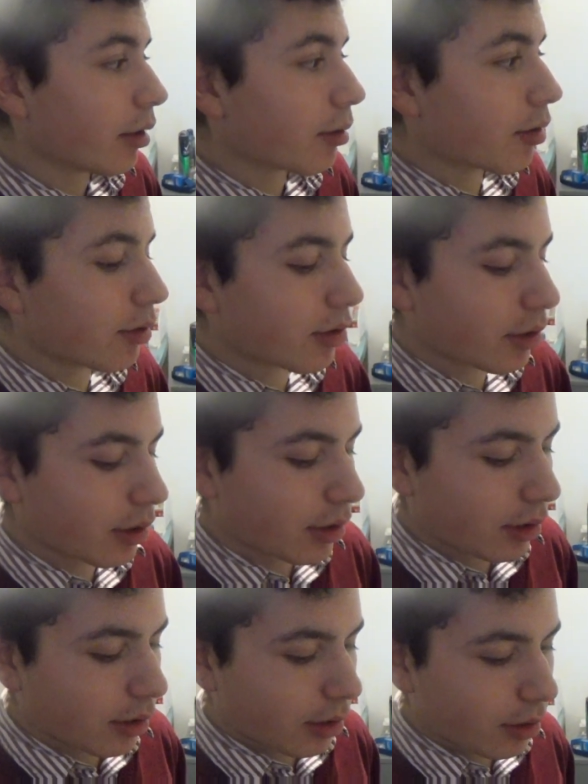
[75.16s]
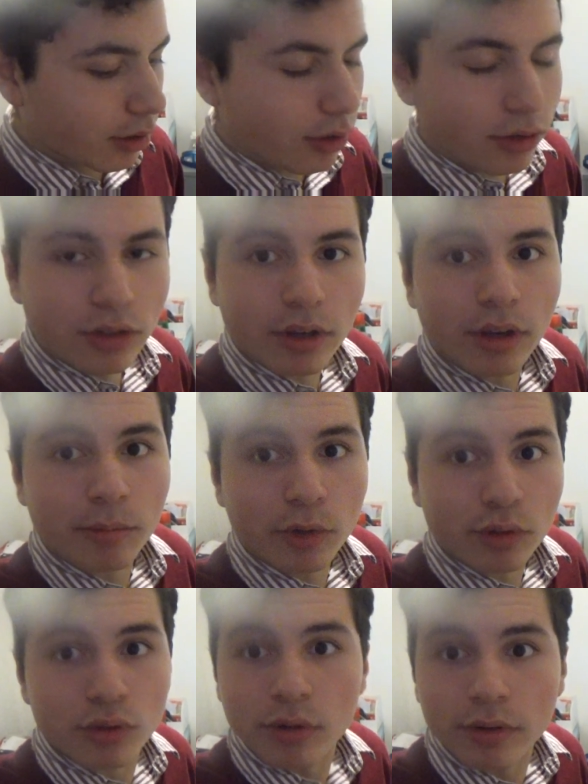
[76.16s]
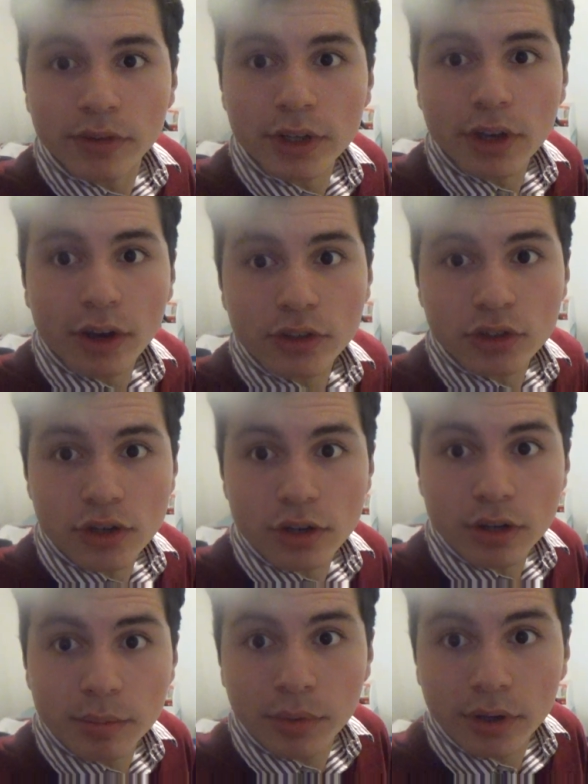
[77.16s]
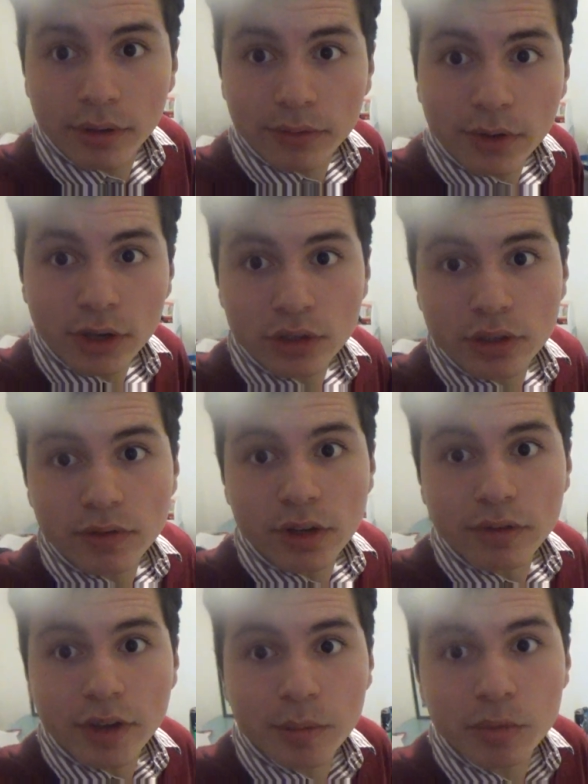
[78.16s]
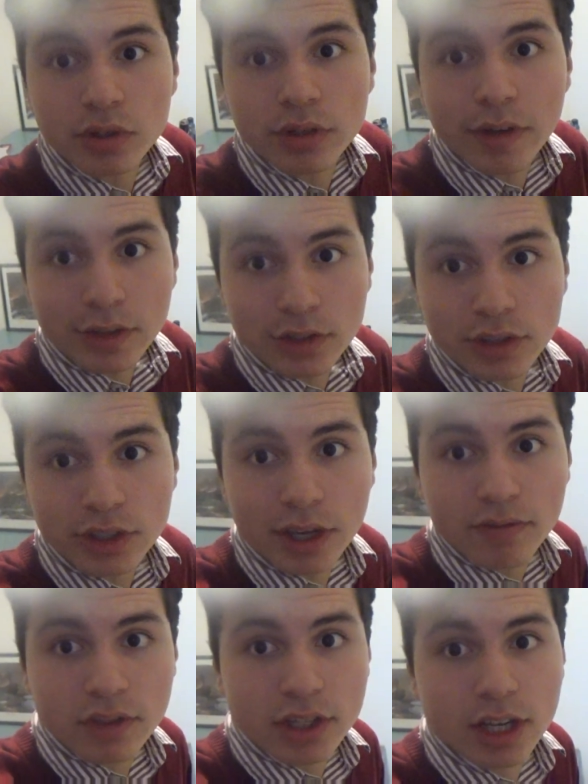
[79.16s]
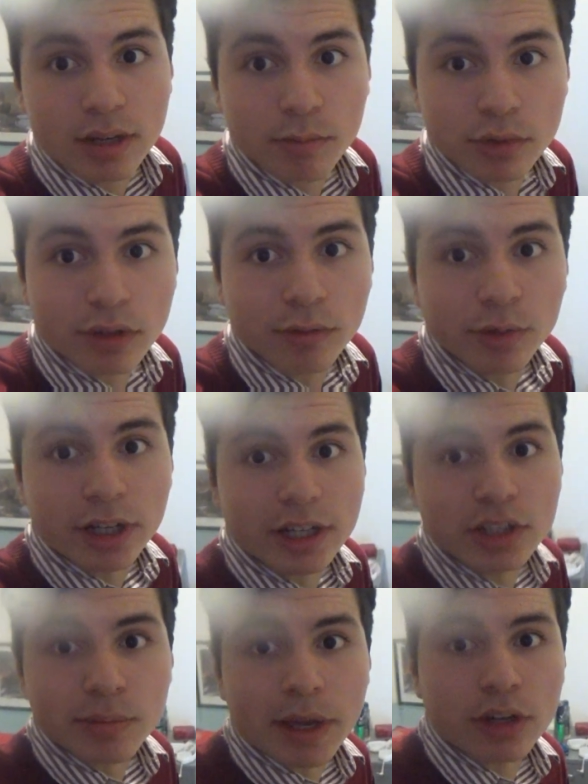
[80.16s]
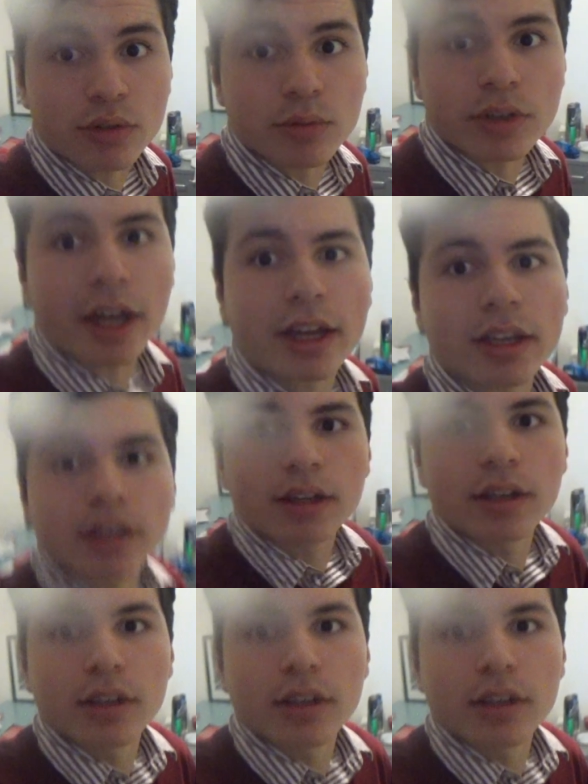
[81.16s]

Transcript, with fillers: because because uh, I'm not sure if you guys knew, but 1st of November 2017 was a really special day,